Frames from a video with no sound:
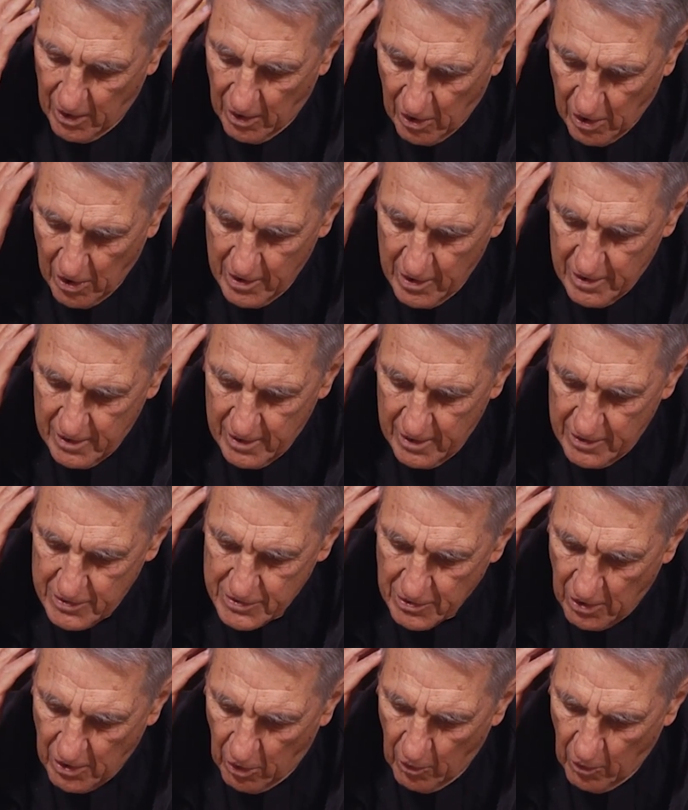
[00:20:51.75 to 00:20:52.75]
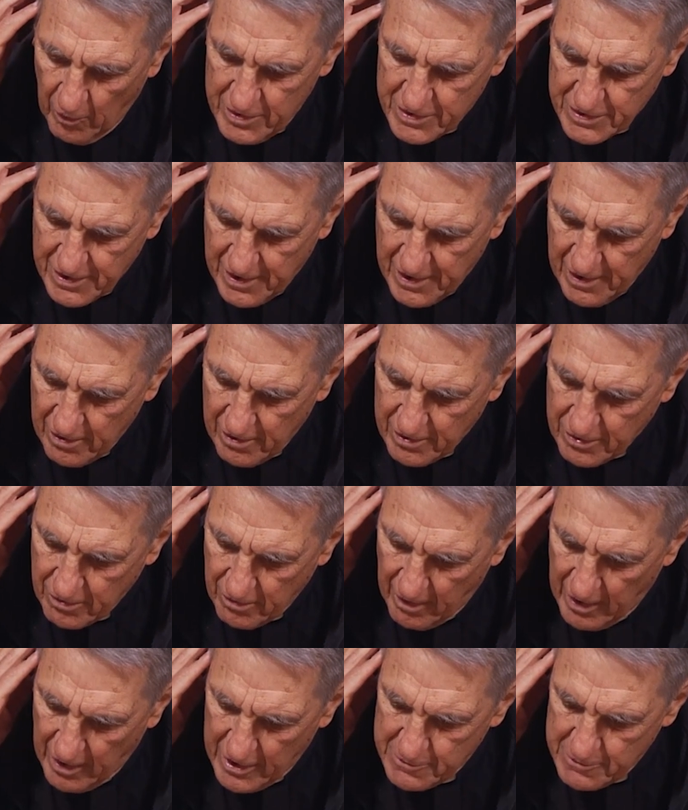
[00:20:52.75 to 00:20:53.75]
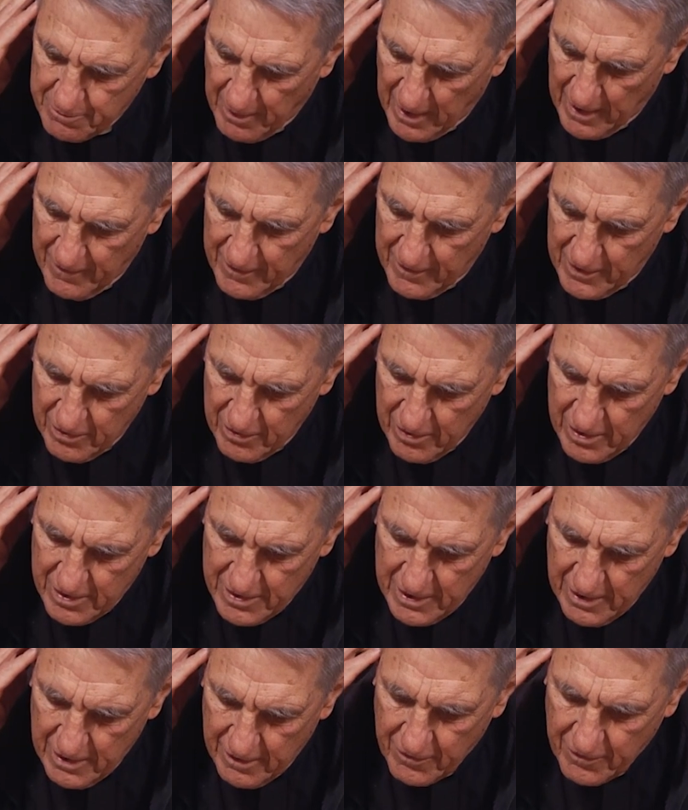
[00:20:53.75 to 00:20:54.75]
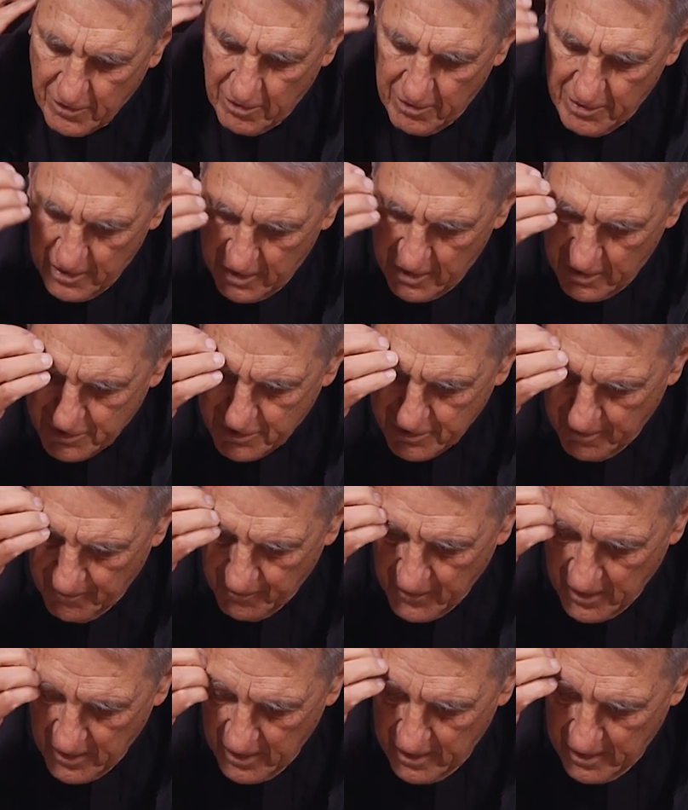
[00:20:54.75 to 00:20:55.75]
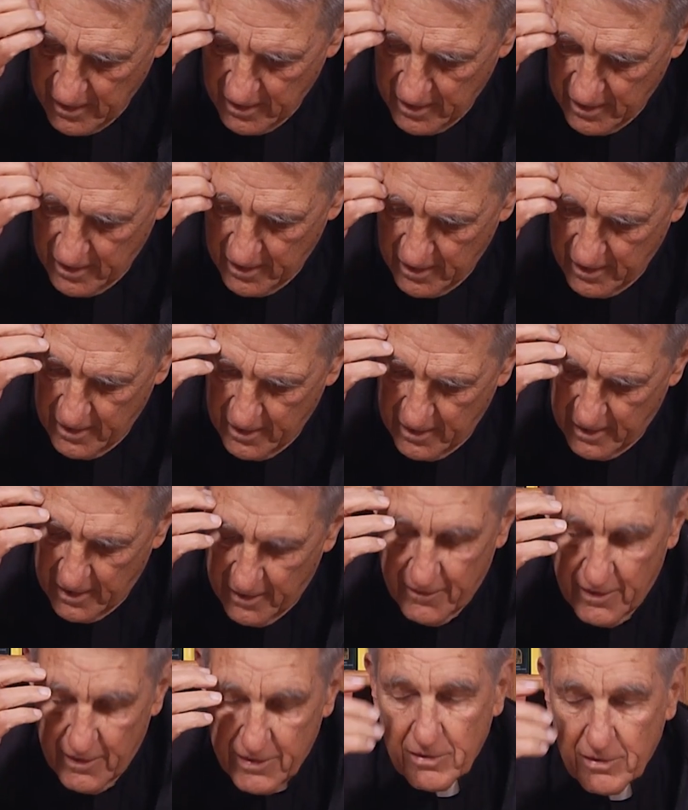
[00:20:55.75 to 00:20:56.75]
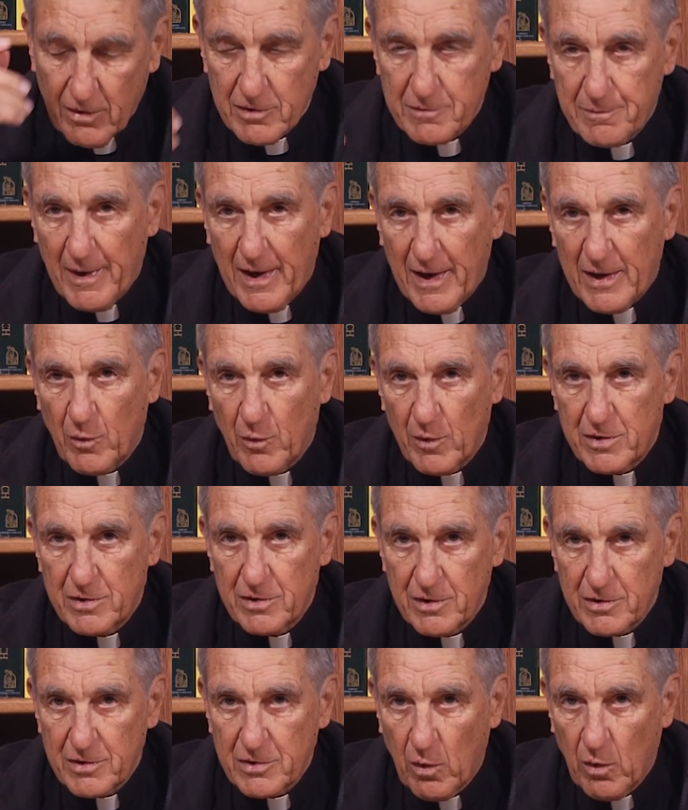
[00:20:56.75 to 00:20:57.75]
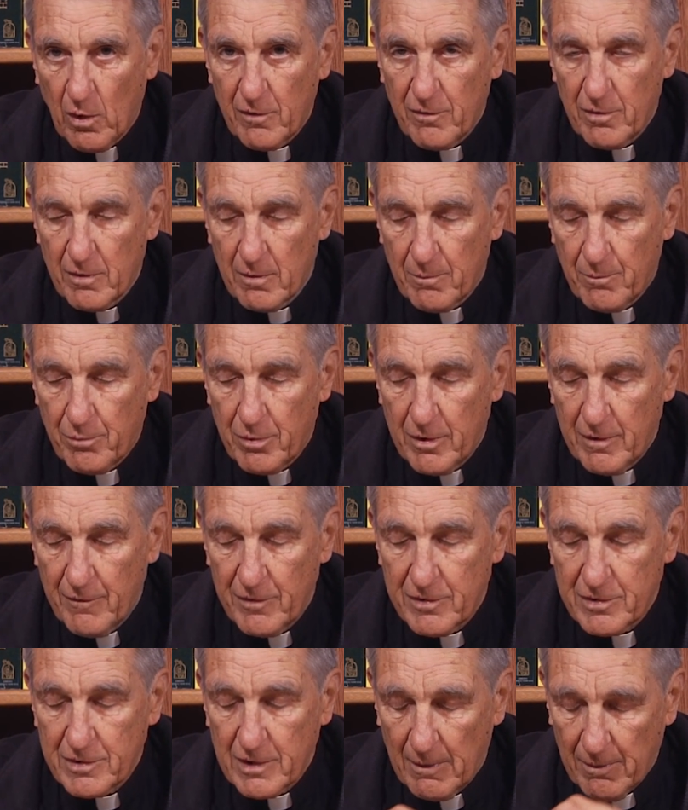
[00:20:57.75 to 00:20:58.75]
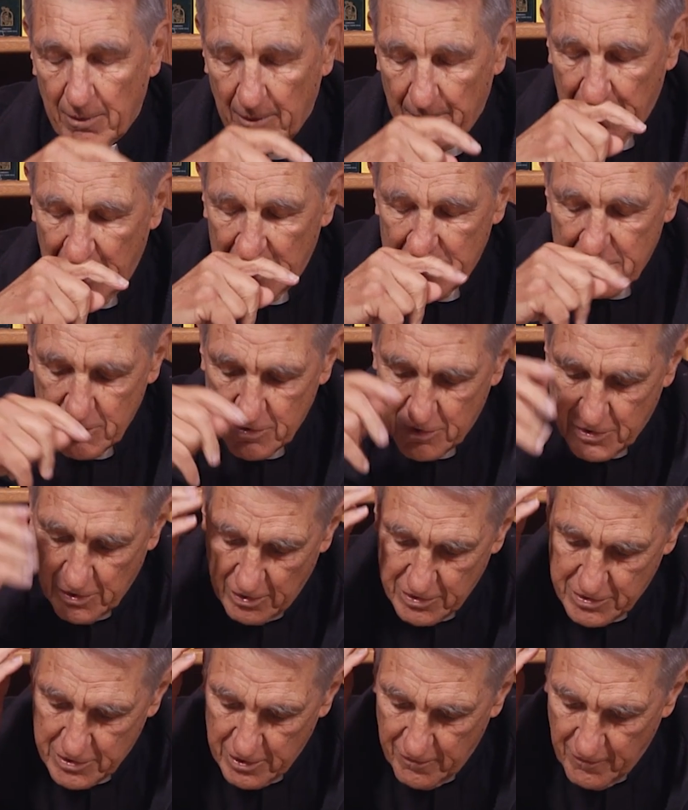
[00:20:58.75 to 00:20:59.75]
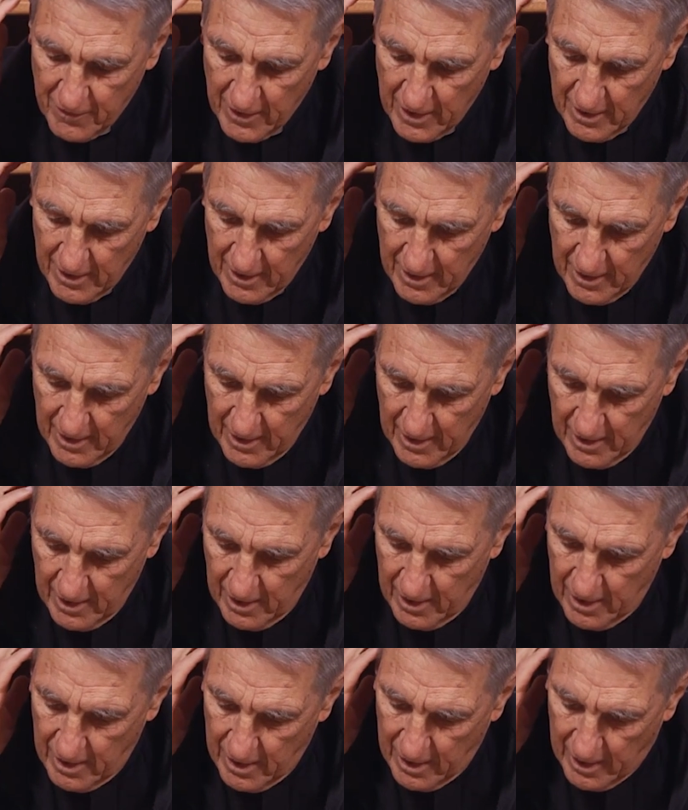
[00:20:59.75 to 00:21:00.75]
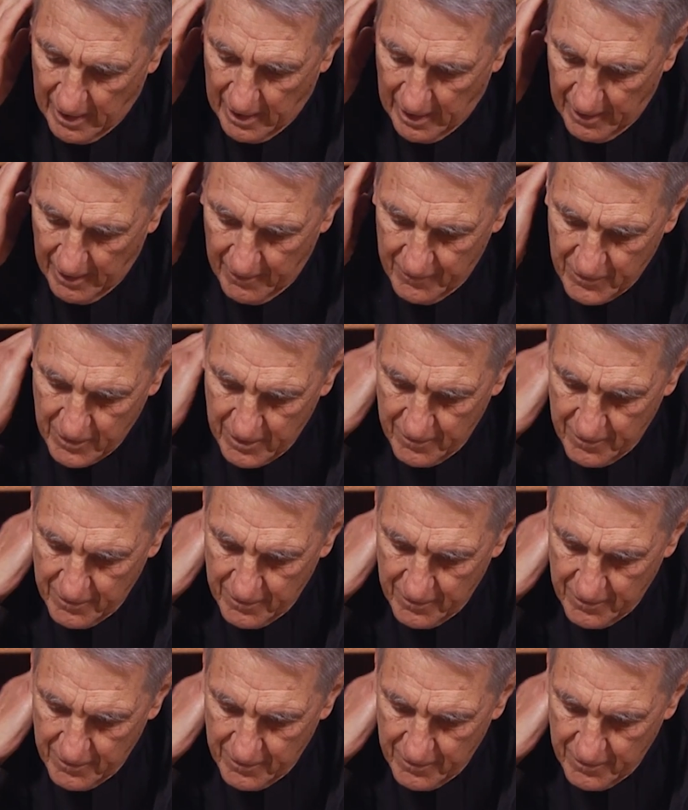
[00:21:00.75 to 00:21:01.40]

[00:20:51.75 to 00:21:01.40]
Art is always characterized by the unity of creation. And this goes back to what you just quoted from the previous couple of pages, Joseph. Art